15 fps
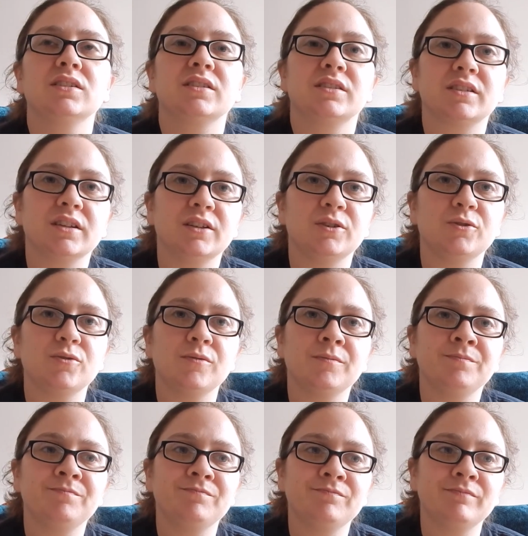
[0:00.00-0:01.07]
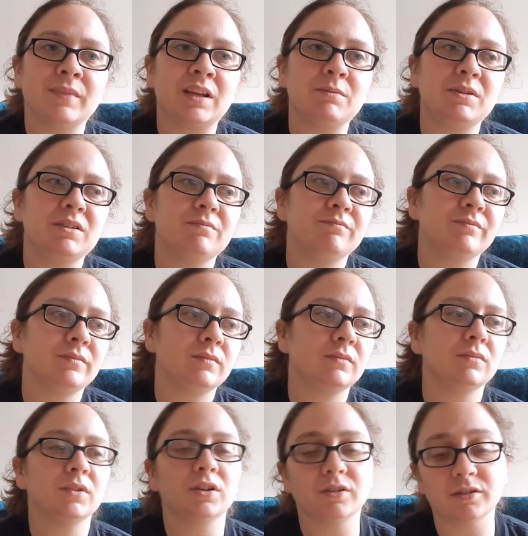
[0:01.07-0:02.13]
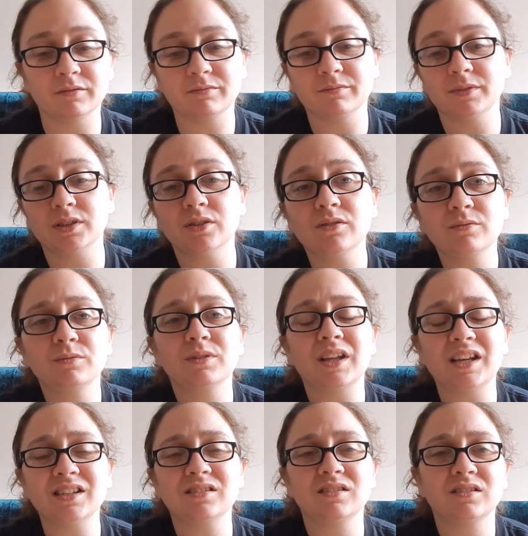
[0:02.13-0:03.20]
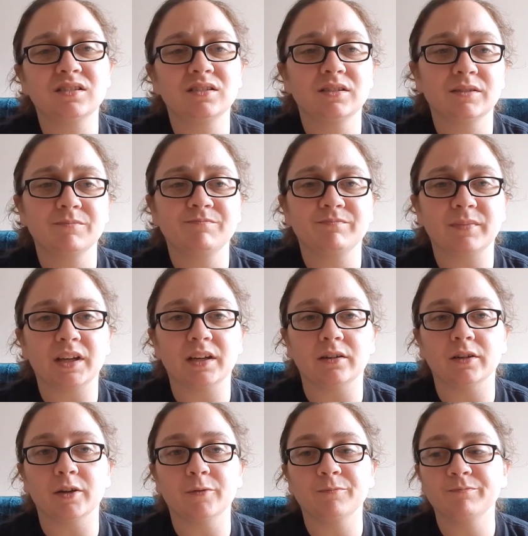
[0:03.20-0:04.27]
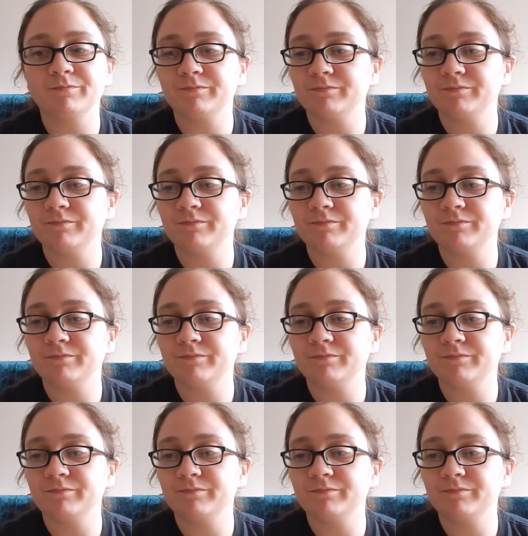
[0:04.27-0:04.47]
So, I mean, so that's, I don't know.